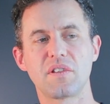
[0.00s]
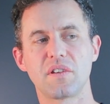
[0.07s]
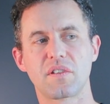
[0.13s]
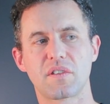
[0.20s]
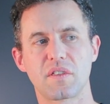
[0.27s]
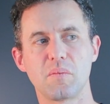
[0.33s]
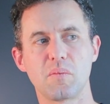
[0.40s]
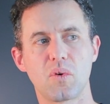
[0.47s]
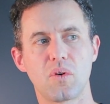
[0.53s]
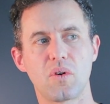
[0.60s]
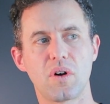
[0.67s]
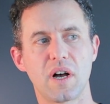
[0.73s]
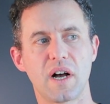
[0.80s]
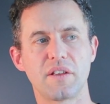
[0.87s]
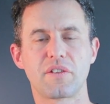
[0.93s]
is the
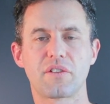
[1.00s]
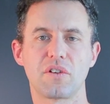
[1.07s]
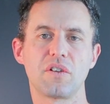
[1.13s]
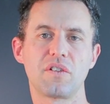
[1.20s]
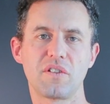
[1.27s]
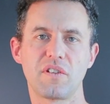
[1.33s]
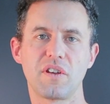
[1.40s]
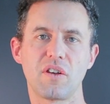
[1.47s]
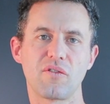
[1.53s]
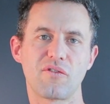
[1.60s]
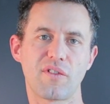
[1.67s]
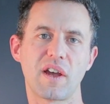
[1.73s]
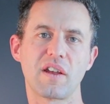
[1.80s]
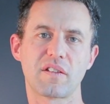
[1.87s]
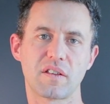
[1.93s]
more uncertainty you
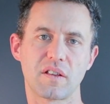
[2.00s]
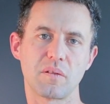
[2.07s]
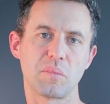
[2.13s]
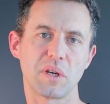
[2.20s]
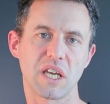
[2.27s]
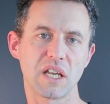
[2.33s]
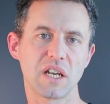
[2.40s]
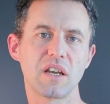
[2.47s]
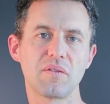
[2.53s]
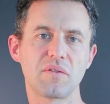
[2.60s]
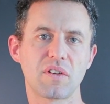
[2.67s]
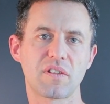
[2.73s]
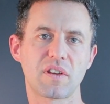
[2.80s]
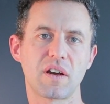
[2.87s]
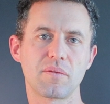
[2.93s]
face at the beginning of
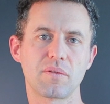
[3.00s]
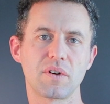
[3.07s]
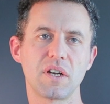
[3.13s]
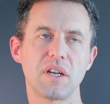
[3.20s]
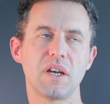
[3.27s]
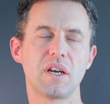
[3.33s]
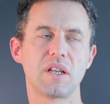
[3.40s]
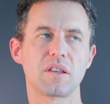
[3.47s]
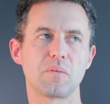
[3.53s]
discovery,